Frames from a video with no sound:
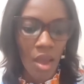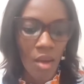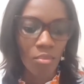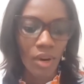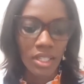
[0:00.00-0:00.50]

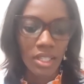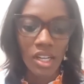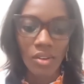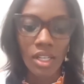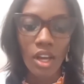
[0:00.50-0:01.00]
Brenda
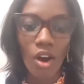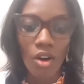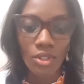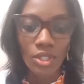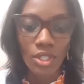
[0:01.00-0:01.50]
currently
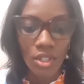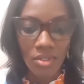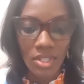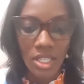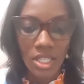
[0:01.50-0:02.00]
offers
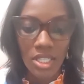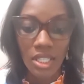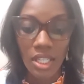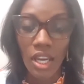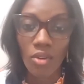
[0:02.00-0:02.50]
services in
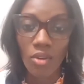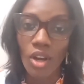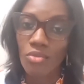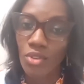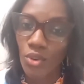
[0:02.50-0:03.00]
the area
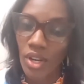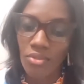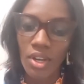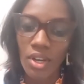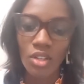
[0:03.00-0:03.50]
of grief,
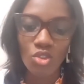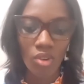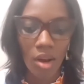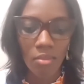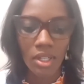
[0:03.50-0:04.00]

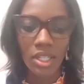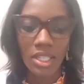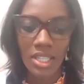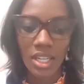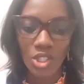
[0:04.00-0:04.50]
trauma,
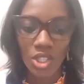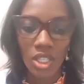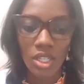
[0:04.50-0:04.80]
addiction,